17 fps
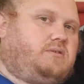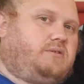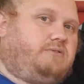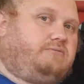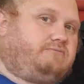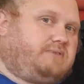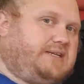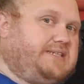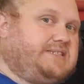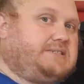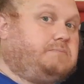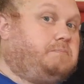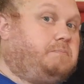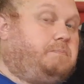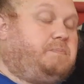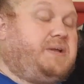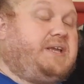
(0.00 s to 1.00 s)
The
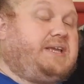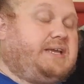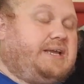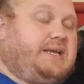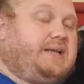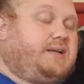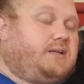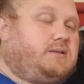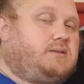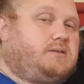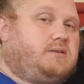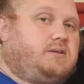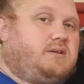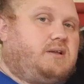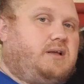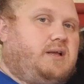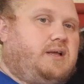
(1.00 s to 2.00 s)
reason being
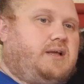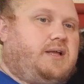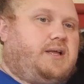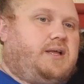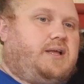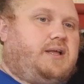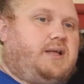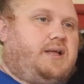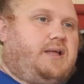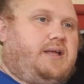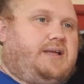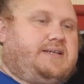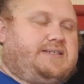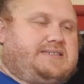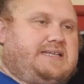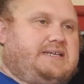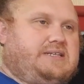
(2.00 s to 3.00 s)

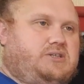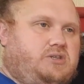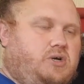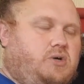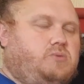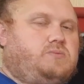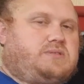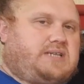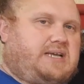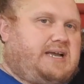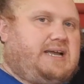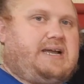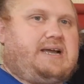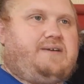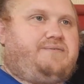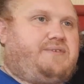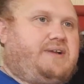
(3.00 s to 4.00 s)
is they don't
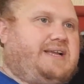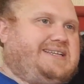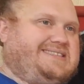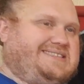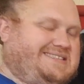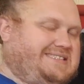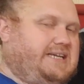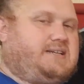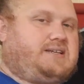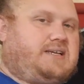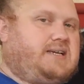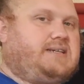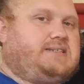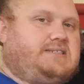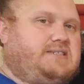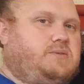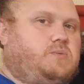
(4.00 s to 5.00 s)
have a
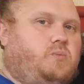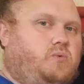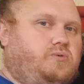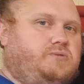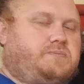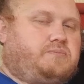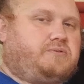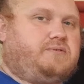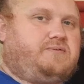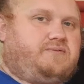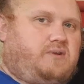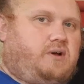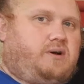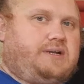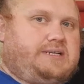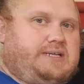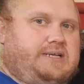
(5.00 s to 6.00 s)
dedicated waterproof
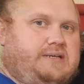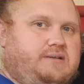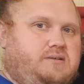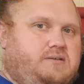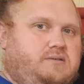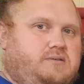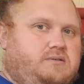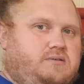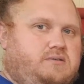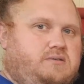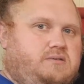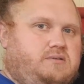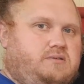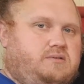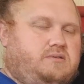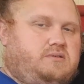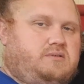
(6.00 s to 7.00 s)
lining
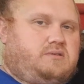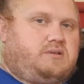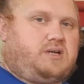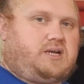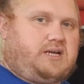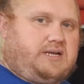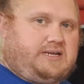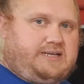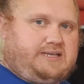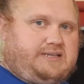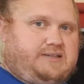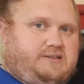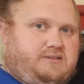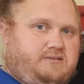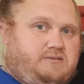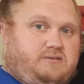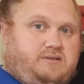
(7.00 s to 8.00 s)

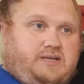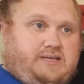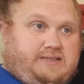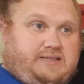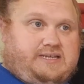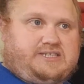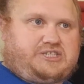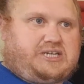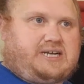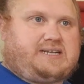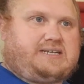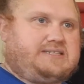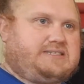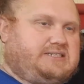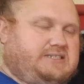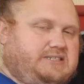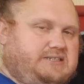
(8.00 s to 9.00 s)
in their
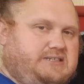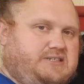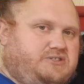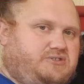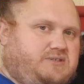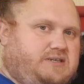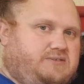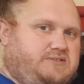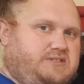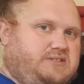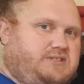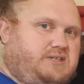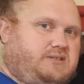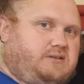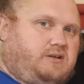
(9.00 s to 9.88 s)
jackets and in their trousers,